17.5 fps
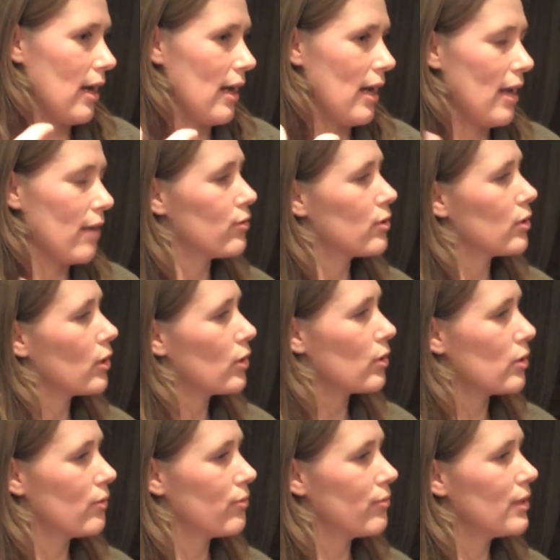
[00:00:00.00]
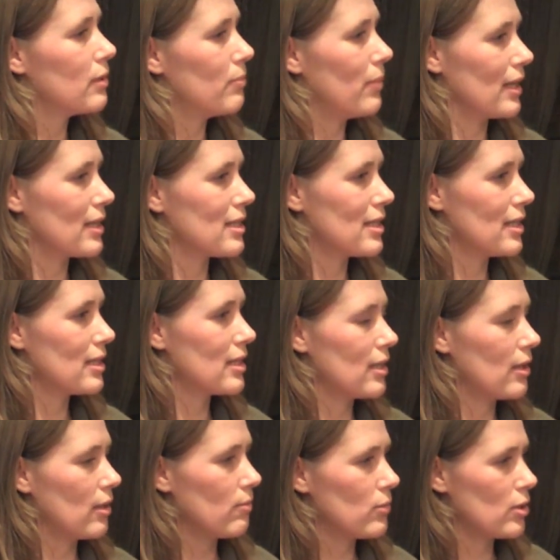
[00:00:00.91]
haven't a good feedback
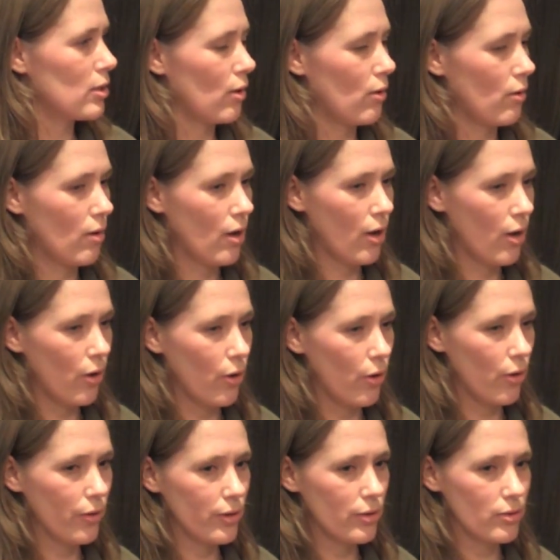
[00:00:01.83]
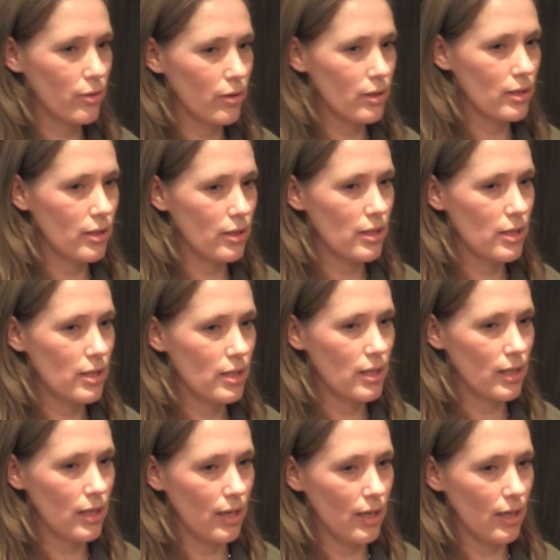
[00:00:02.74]
system. So all the doctors